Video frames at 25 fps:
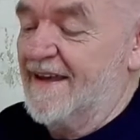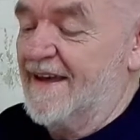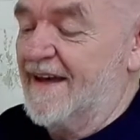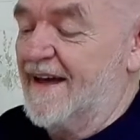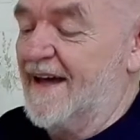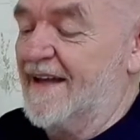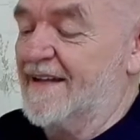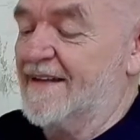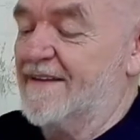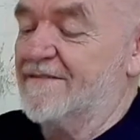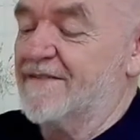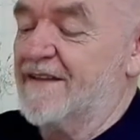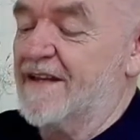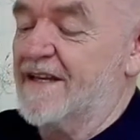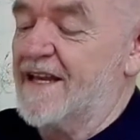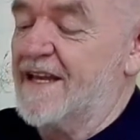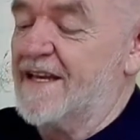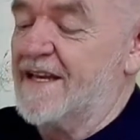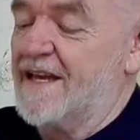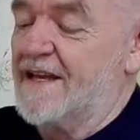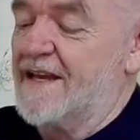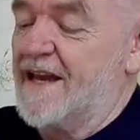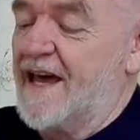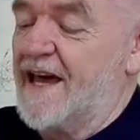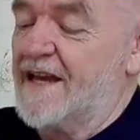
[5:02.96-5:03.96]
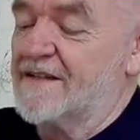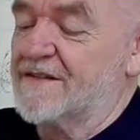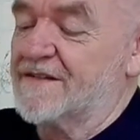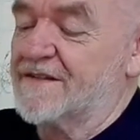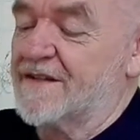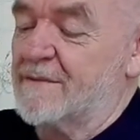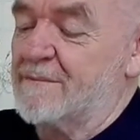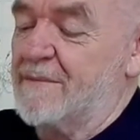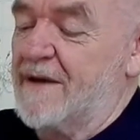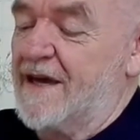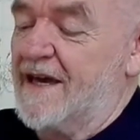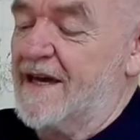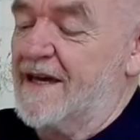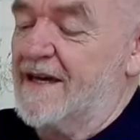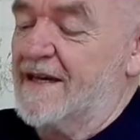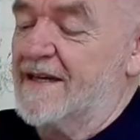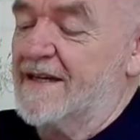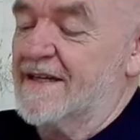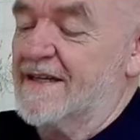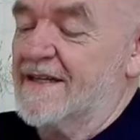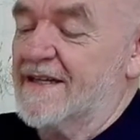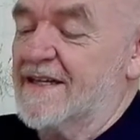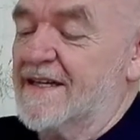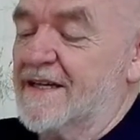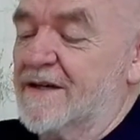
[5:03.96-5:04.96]
And if you need an extra bit
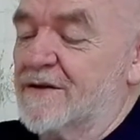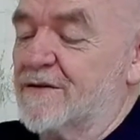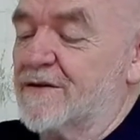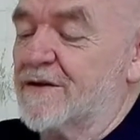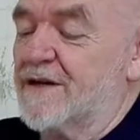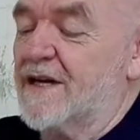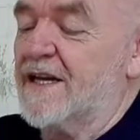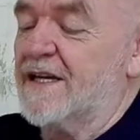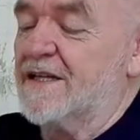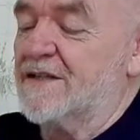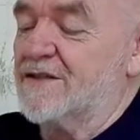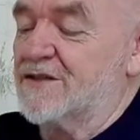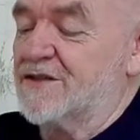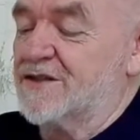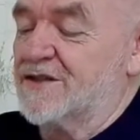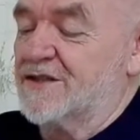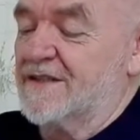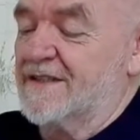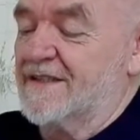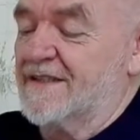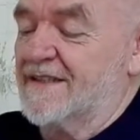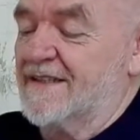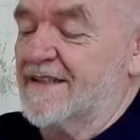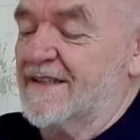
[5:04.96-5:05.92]
of reach